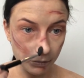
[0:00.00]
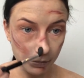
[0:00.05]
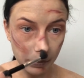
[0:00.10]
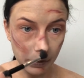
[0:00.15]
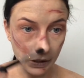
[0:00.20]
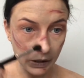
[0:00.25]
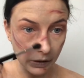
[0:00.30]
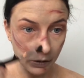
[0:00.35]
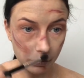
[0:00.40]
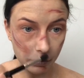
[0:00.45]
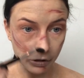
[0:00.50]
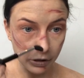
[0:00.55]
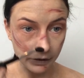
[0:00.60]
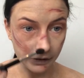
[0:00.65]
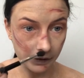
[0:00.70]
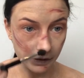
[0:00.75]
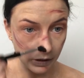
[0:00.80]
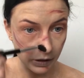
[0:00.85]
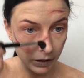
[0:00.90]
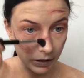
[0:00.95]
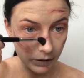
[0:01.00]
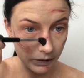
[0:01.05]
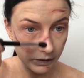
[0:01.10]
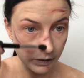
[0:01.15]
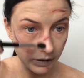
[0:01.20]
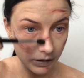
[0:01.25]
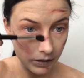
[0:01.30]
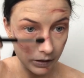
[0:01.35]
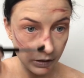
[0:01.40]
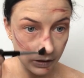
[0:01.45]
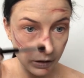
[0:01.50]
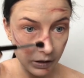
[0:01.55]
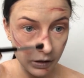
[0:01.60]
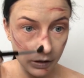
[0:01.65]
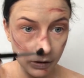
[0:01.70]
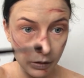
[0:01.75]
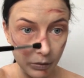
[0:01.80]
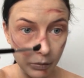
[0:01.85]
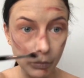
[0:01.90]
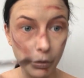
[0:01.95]
being the priest that he is,
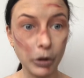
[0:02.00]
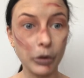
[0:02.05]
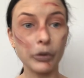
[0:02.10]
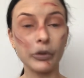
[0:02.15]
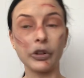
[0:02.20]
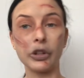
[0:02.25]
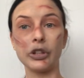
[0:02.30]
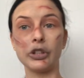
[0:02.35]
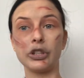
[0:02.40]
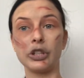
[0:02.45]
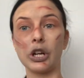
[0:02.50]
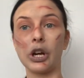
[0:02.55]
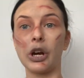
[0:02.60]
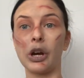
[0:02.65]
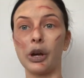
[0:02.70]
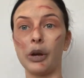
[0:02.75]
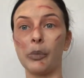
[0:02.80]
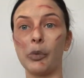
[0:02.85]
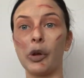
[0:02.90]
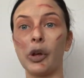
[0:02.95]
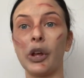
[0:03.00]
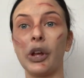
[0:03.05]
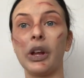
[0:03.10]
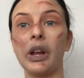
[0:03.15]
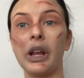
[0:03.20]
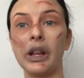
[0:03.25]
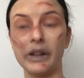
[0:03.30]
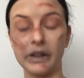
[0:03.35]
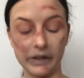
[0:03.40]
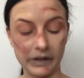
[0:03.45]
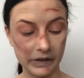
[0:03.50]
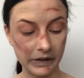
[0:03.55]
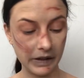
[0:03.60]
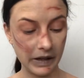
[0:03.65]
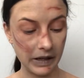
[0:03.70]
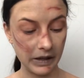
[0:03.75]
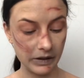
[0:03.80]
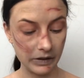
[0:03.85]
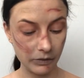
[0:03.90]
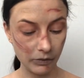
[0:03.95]
pulls his shirt open and
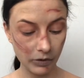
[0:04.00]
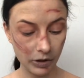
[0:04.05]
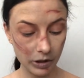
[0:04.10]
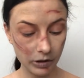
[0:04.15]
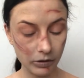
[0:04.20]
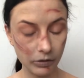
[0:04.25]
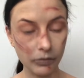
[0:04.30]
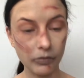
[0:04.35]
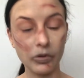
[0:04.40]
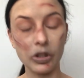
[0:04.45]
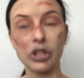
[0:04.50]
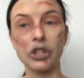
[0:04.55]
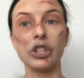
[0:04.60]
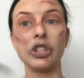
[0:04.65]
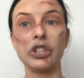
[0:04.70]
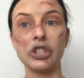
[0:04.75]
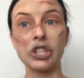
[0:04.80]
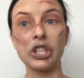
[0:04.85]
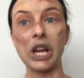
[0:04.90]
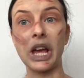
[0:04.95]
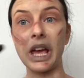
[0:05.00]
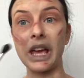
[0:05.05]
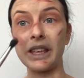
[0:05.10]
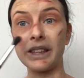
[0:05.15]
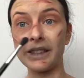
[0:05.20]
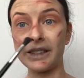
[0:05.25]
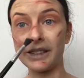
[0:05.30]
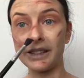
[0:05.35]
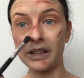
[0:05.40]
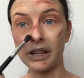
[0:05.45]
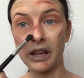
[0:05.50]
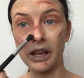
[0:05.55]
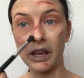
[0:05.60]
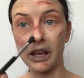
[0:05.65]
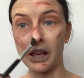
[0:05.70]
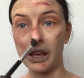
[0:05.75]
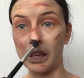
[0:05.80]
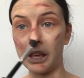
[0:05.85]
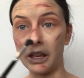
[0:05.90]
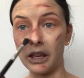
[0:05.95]
sees written on Richard's chest
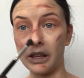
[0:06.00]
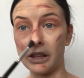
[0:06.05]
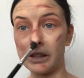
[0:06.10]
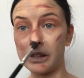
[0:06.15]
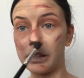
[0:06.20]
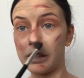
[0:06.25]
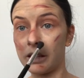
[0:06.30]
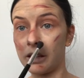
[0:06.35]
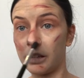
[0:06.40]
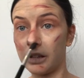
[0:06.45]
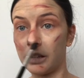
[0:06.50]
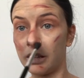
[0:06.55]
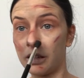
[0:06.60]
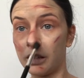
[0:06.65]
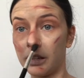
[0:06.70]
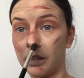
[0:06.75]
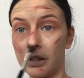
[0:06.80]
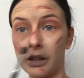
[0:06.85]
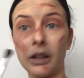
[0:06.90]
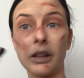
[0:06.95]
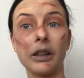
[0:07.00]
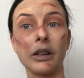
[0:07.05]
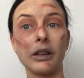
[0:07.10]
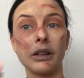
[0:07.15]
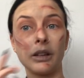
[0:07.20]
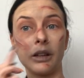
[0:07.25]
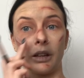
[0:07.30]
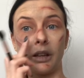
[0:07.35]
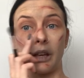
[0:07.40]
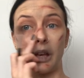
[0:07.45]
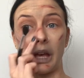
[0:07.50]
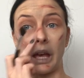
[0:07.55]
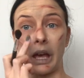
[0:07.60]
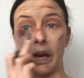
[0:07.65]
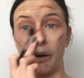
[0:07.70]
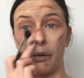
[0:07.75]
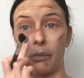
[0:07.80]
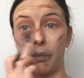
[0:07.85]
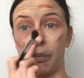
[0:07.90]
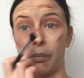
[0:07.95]
is
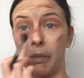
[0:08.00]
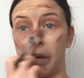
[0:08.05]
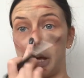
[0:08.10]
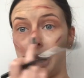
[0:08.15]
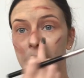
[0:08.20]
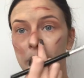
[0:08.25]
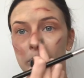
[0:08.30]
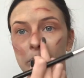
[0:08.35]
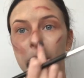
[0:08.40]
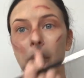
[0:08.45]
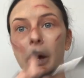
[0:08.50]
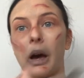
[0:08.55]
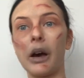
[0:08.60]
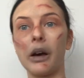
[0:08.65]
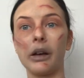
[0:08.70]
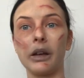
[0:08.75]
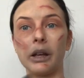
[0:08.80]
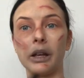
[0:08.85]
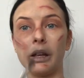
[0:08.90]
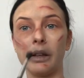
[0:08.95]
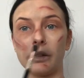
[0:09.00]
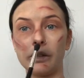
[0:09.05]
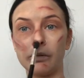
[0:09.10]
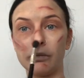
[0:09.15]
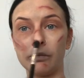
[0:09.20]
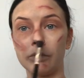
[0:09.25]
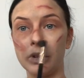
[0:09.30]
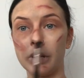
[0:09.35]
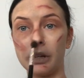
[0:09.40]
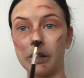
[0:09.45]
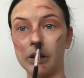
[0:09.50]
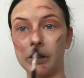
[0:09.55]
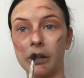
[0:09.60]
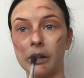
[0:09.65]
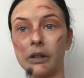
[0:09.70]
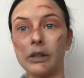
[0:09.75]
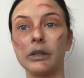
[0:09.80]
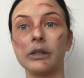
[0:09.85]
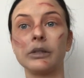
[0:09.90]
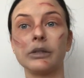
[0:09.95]
help me, but it's written